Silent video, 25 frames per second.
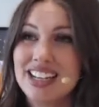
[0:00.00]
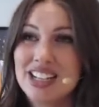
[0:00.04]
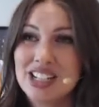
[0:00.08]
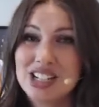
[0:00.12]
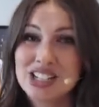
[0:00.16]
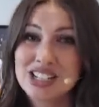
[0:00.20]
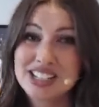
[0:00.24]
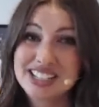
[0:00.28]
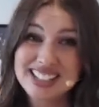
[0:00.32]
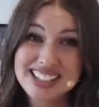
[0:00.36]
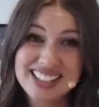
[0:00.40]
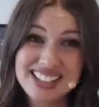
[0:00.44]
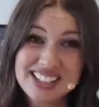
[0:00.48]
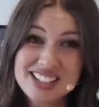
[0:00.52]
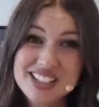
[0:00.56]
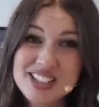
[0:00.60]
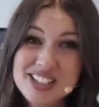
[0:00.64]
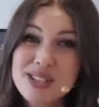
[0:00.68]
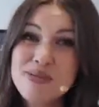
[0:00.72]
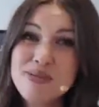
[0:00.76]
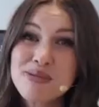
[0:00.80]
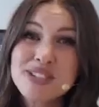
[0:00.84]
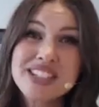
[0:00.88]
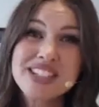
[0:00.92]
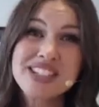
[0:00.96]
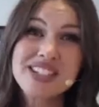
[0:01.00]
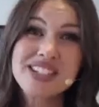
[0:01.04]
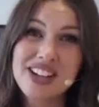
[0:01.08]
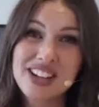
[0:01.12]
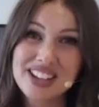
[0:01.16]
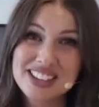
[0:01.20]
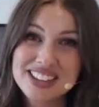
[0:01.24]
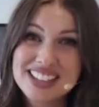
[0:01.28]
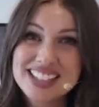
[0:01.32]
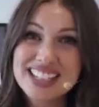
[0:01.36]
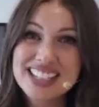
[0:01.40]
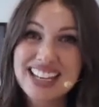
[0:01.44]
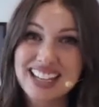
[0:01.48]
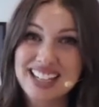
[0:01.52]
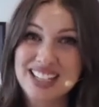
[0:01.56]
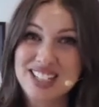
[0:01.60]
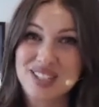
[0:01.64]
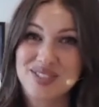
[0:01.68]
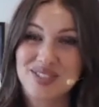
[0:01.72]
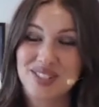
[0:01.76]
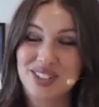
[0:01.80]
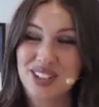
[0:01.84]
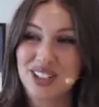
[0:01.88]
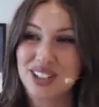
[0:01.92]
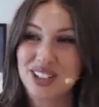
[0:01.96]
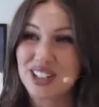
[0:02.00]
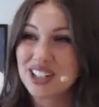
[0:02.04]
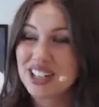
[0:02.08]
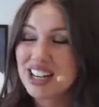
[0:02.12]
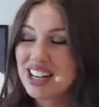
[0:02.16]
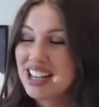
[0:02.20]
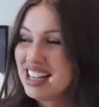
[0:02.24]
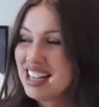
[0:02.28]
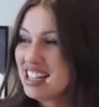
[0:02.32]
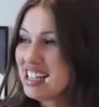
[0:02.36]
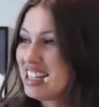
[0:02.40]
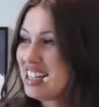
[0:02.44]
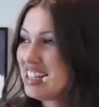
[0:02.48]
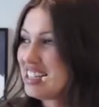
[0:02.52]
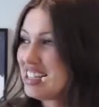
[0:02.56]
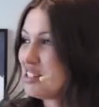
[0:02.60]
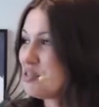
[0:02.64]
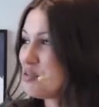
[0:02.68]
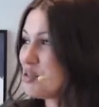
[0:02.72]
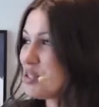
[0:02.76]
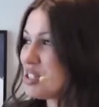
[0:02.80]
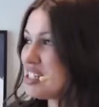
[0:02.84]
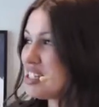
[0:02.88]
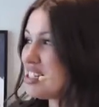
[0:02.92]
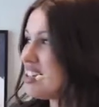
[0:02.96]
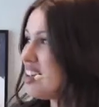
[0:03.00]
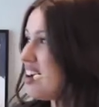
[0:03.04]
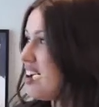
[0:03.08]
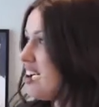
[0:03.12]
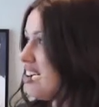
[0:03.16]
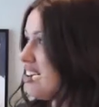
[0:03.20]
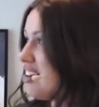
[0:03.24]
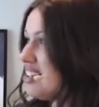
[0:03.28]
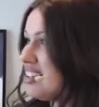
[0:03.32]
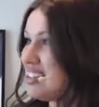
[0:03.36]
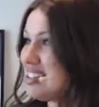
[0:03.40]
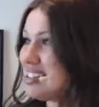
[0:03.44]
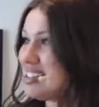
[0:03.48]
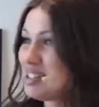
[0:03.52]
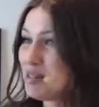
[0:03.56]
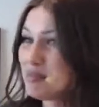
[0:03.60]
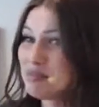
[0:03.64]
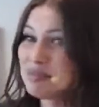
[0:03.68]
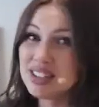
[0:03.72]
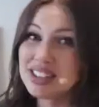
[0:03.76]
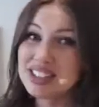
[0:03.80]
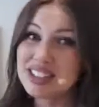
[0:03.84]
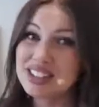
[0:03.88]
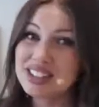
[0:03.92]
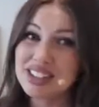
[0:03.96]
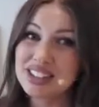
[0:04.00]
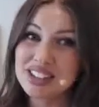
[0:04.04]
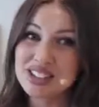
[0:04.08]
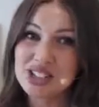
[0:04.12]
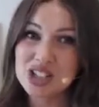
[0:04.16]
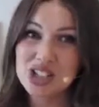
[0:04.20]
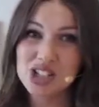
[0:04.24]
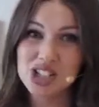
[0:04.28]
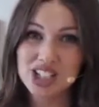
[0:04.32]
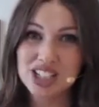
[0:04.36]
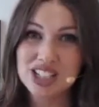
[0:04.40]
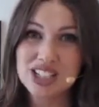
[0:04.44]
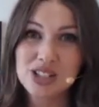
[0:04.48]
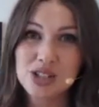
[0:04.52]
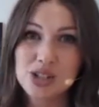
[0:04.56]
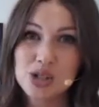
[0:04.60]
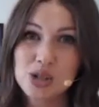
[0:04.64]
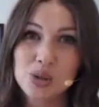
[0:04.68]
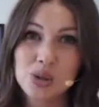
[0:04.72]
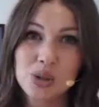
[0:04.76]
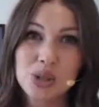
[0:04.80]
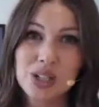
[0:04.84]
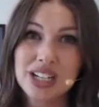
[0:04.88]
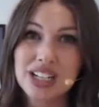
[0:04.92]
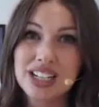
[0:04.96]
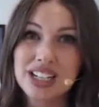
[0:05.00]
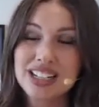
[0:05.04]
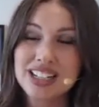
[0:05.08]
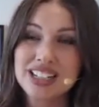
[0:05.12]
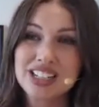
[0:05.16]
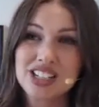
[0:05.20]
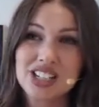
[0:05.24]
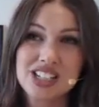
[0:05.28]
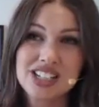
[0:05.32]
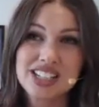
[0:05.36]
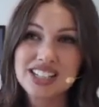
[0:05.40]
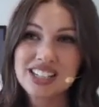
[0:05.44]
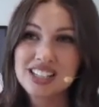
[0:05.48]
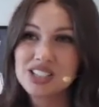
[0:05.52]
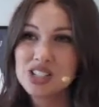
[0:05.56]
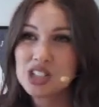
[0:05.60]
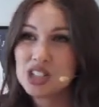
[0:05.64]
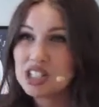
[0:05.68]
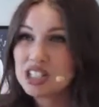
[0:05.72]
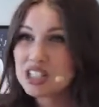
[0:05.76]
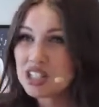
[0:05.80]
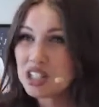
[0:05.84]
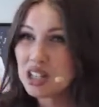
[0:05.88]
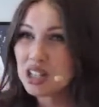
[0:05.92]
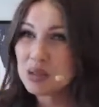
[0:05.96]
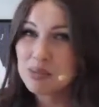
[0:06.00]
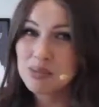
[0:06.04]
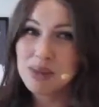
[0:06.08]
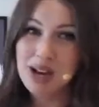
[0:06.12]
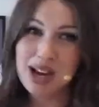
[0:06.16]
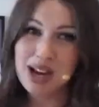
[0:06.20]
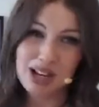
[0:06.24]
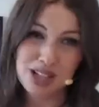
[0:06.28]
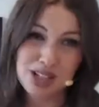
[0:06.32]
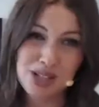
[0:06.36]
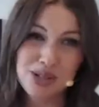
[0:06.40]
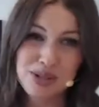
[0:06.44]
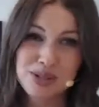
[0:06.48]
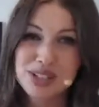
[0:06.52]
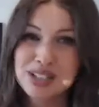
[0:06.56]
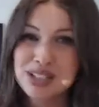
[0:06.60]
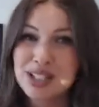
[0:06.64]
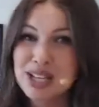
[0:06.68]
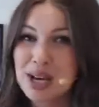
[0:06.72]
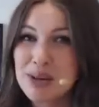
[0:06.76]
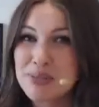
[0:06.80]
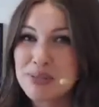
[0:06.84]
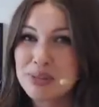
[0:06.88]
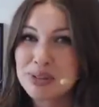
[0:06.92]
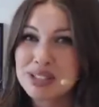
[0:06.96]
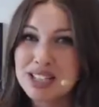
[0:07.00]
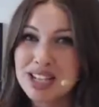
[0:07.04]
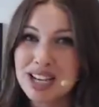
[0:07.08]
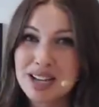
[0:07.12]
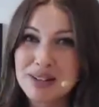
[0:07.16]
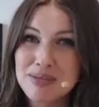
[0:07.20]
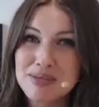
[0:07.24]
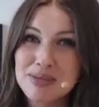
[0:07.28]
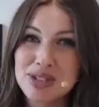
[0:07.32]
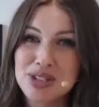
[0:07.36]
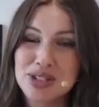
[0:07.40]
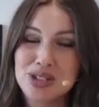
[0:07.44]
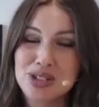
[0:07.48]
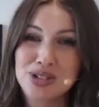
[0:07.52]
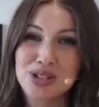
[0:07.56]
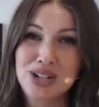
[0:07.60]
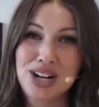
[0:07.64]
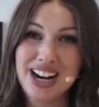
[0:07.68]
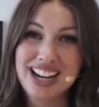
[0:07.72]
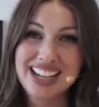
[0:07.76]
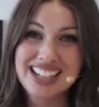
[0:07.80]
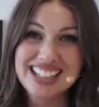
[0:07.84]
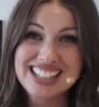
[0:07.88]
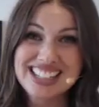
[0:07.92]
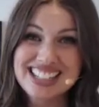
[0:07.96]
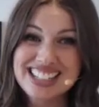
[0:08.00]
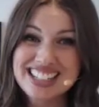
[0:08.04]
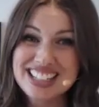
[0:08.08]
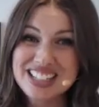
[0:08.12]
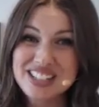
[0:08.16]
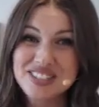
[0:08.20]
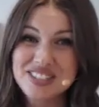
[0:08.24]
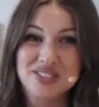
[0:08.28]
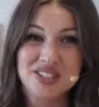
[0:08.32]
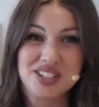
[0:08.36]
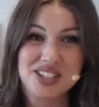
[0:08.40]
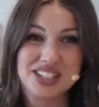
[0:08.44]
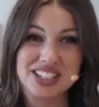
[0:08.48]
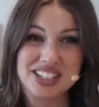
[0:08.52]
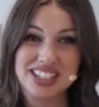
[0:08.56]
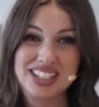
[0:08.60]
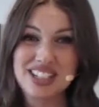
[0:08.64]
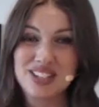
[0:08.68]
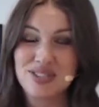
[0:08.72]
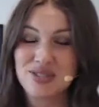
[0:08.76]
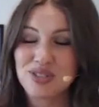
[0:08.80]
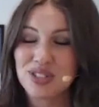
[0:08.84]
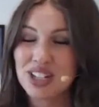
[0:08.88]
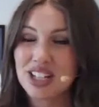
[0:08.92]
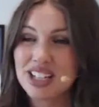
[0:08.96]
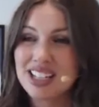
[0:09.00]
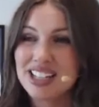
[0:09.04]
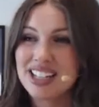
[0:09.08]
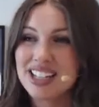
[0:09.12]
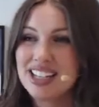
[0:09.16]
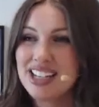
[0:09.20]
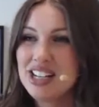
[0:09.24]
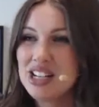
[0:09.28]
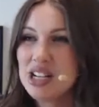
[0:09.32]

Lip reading: She said that just was not the case for her. It was not something that she enjoyed. She said she's gone back to it a couple times to try and see if it's different.